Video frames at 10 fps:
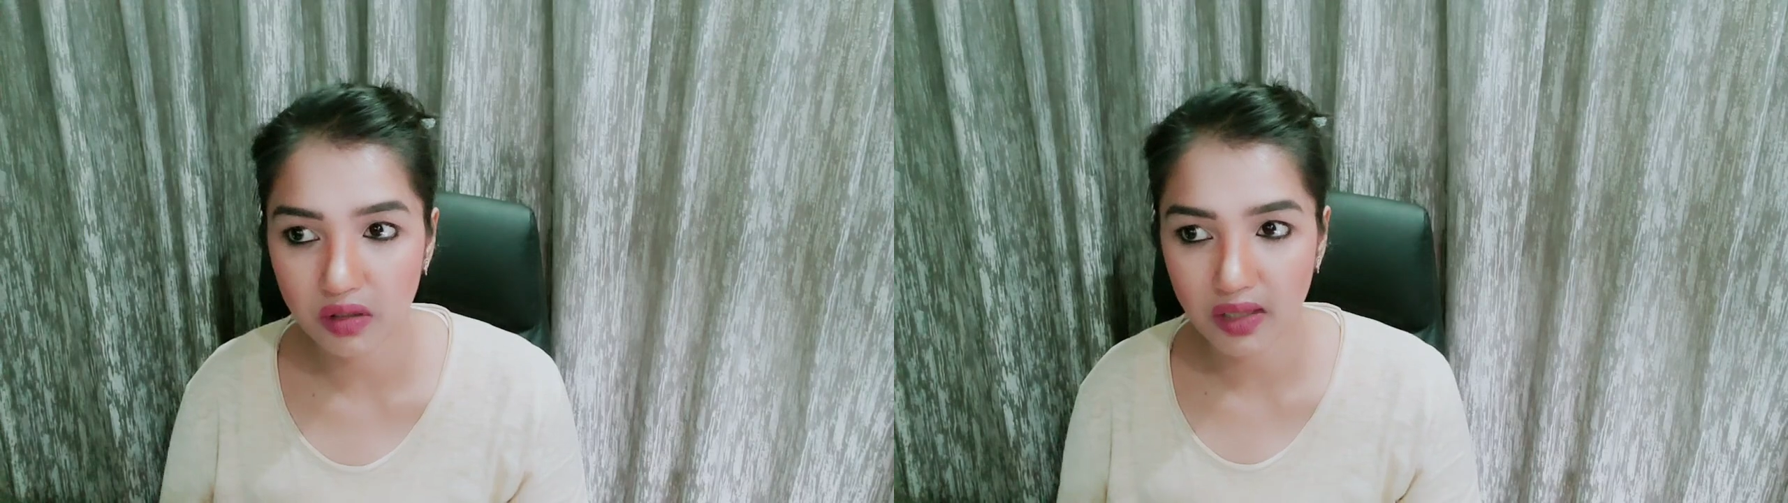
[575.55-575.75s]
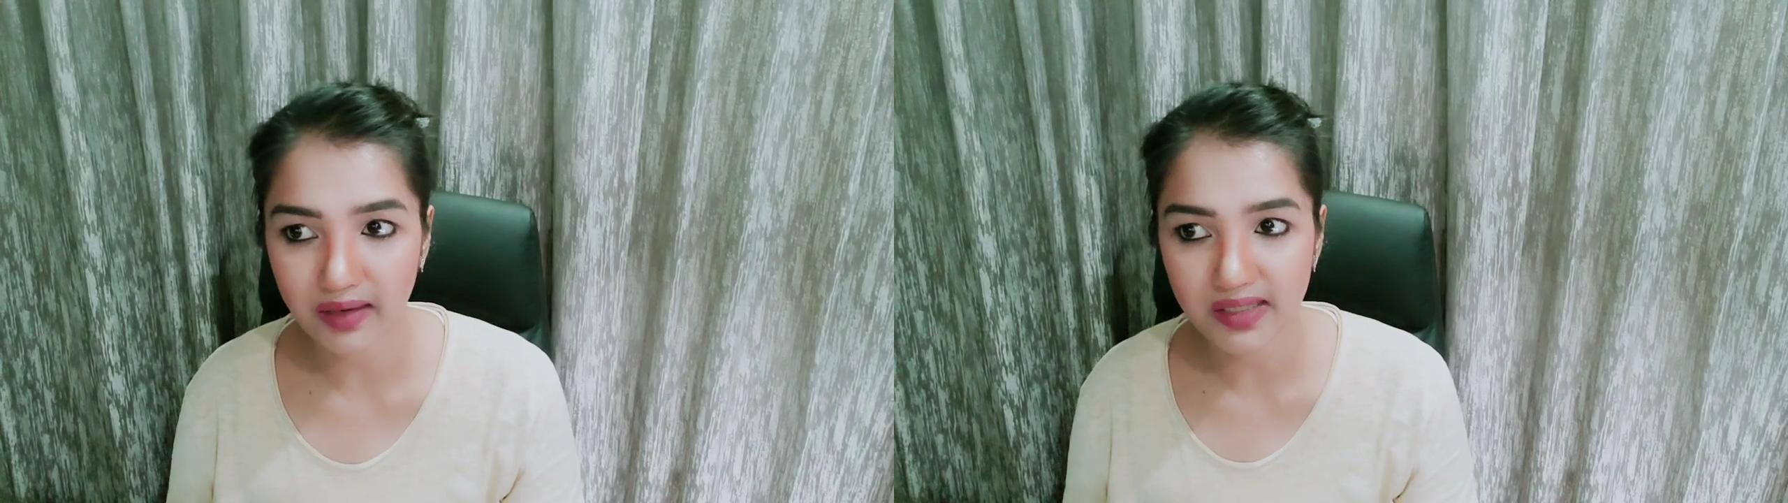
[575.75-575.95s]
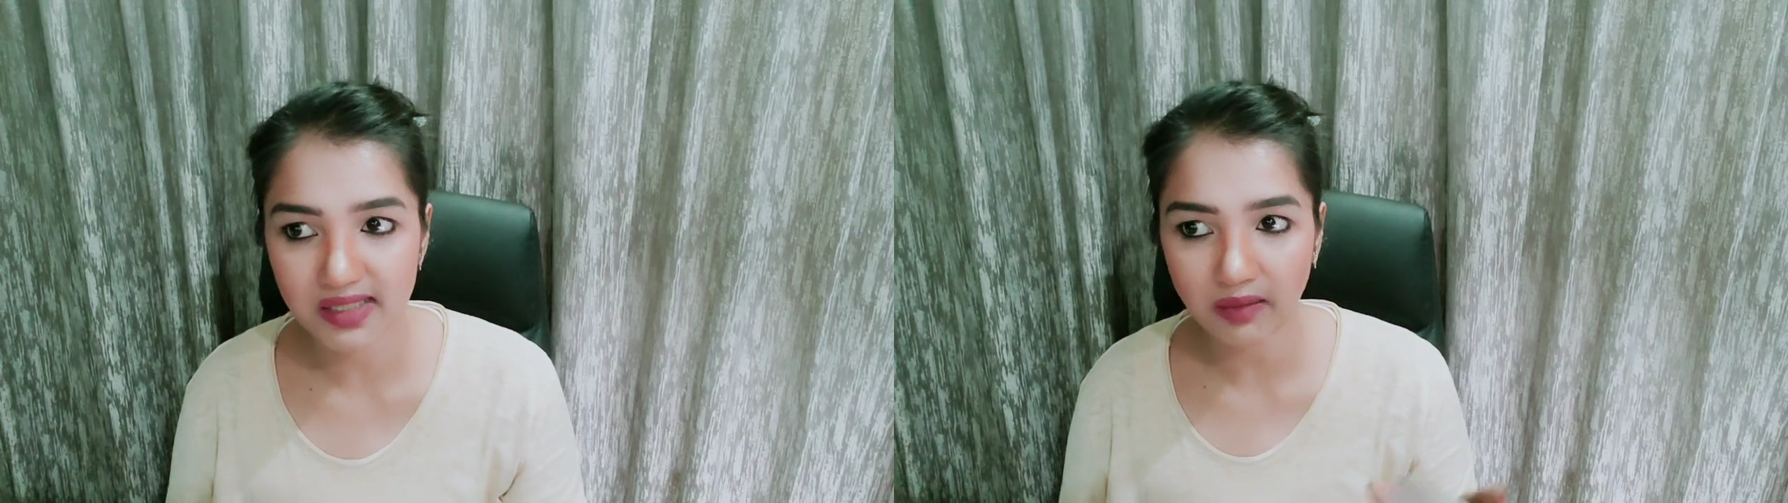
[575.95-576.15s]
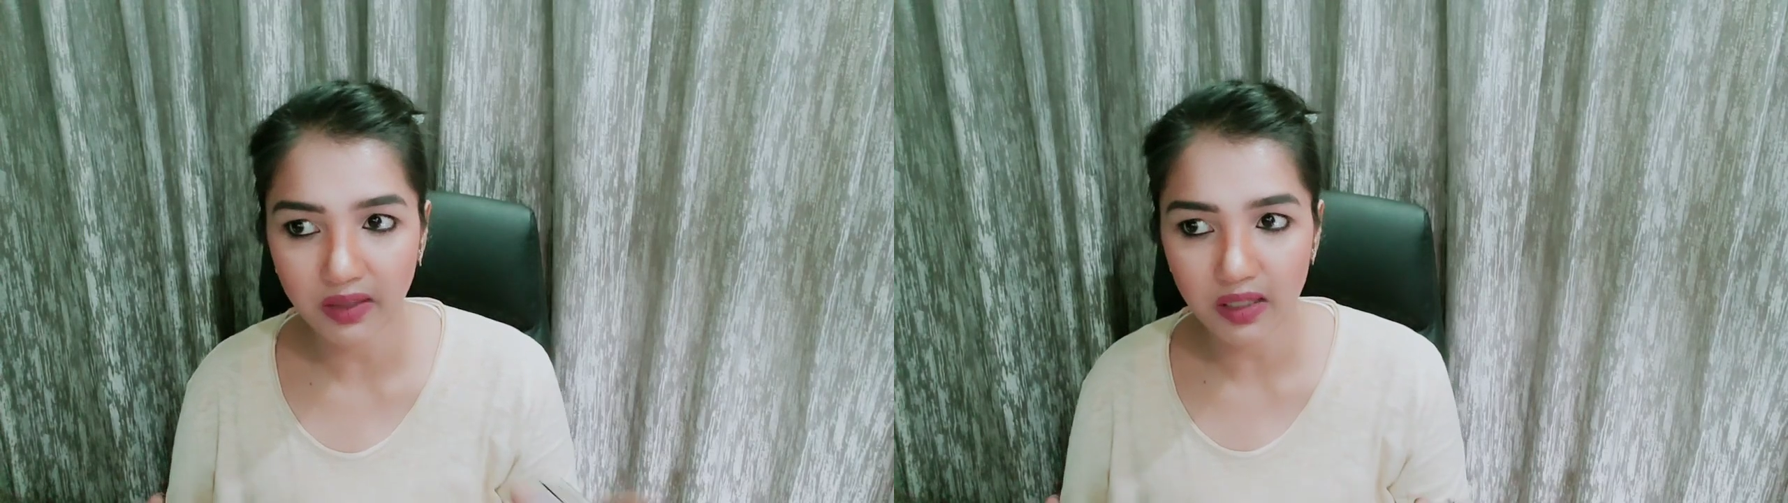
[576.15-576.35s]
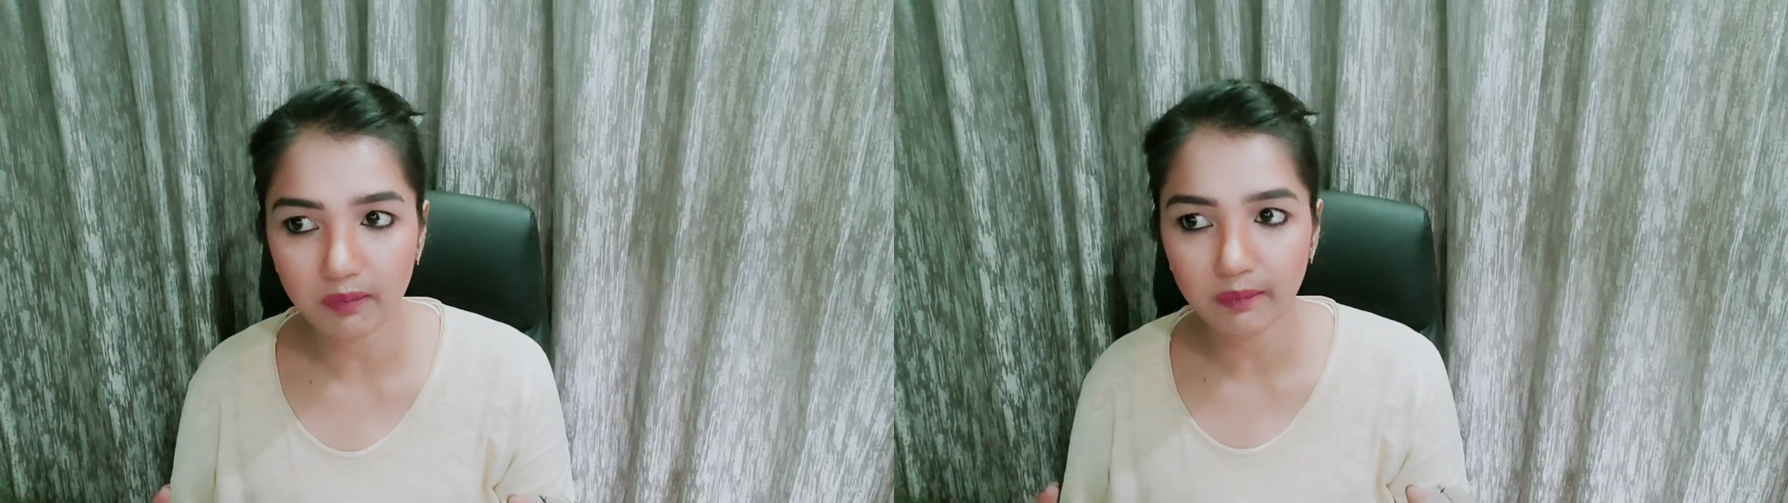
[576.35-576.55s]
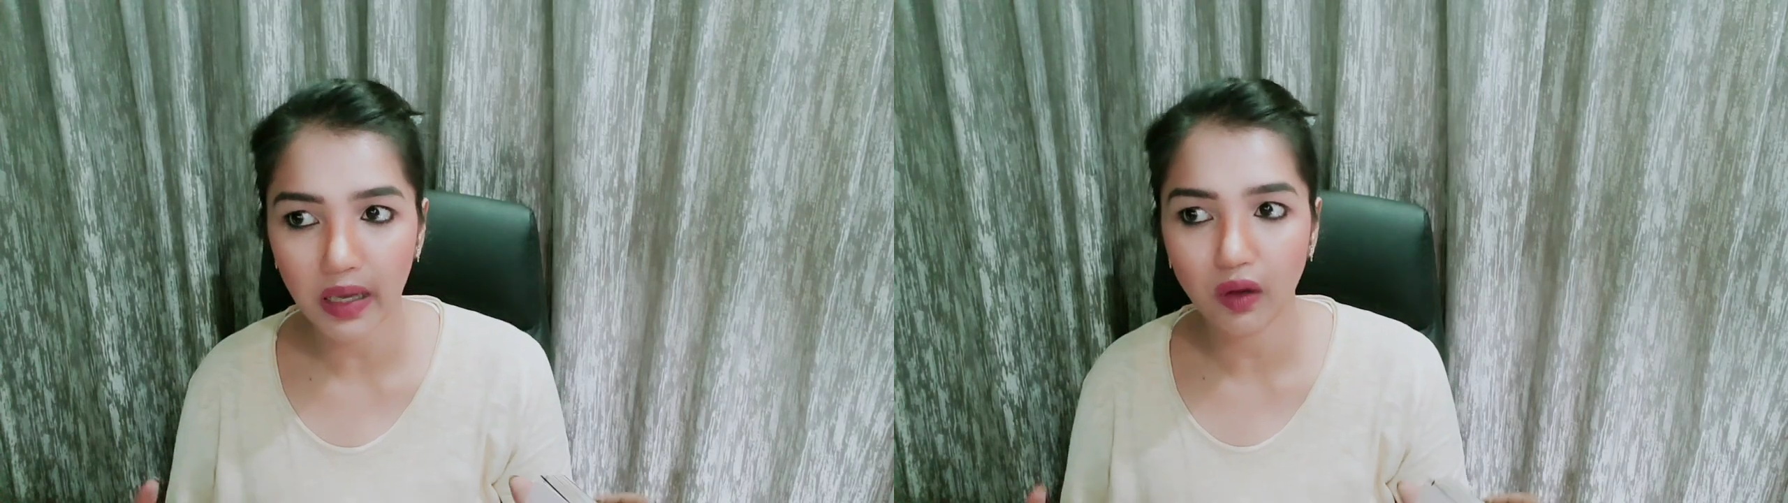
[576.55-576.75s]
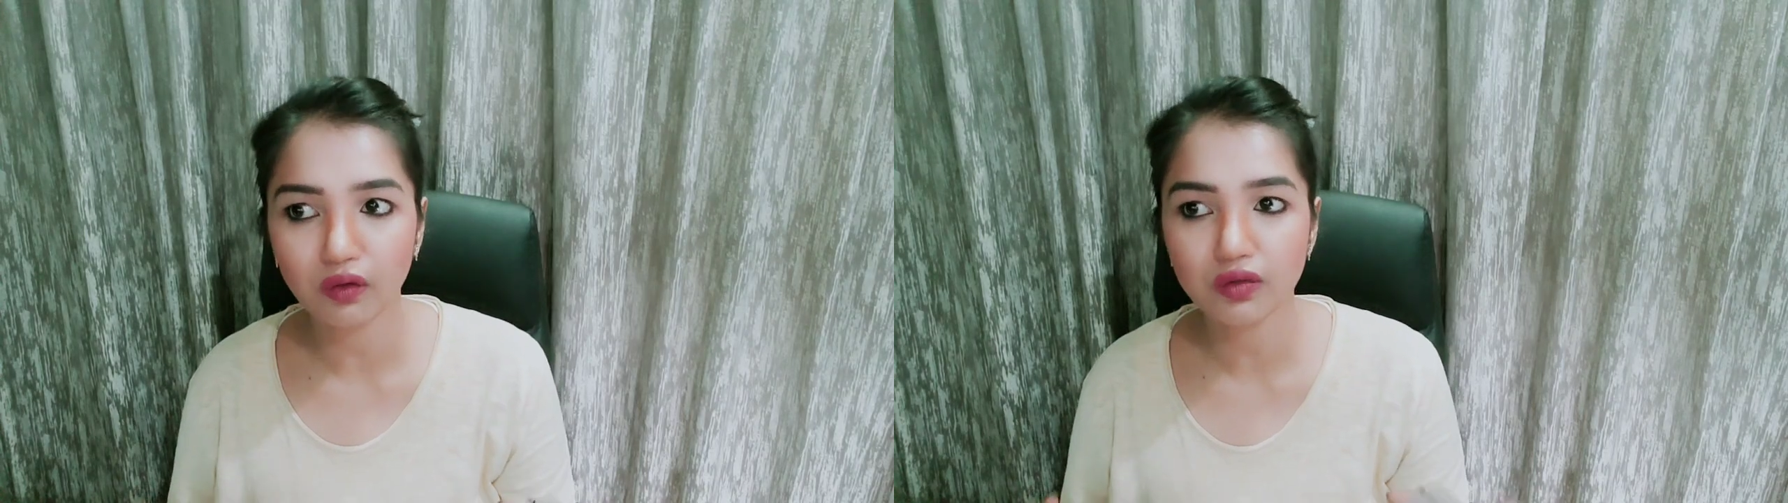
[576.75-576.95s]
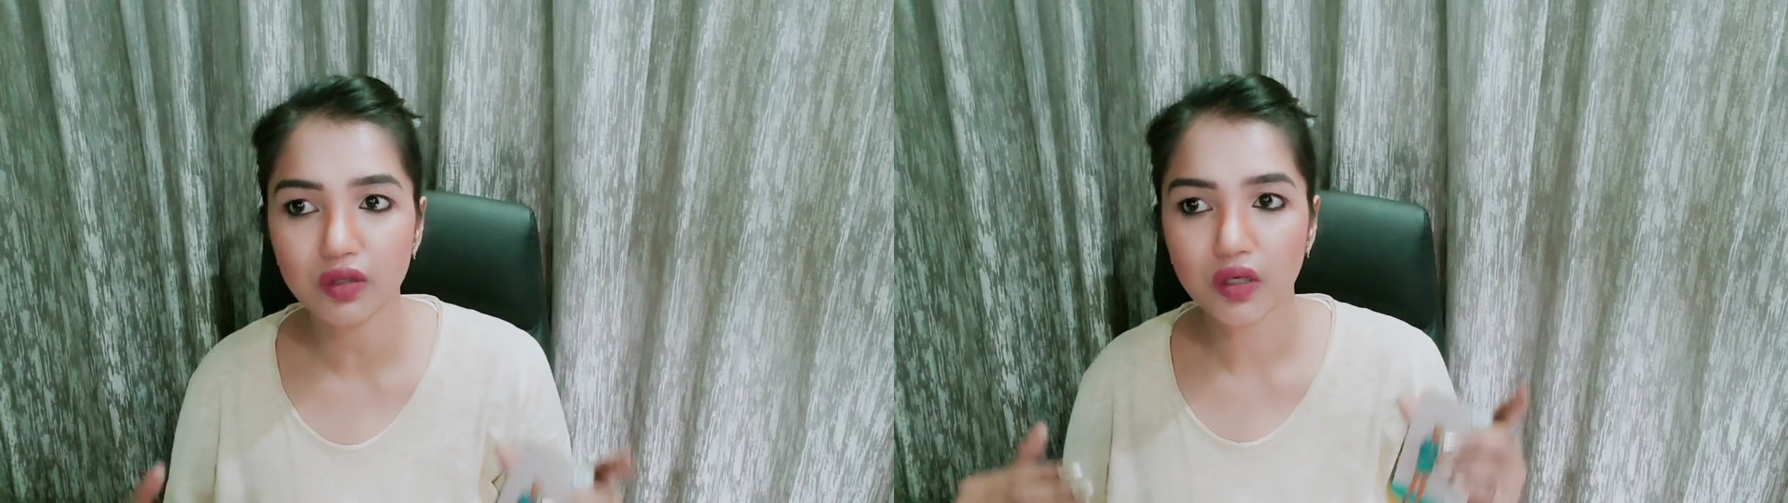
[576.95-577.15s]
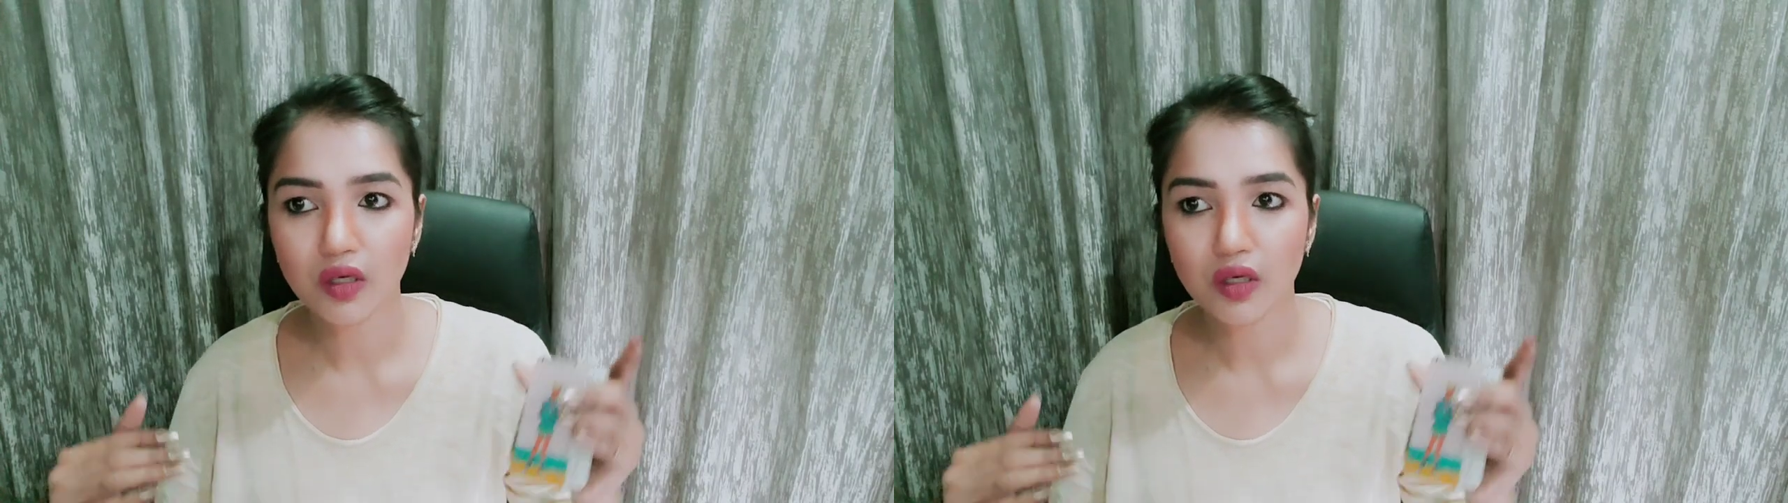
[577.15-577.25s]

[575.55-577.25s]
there is something about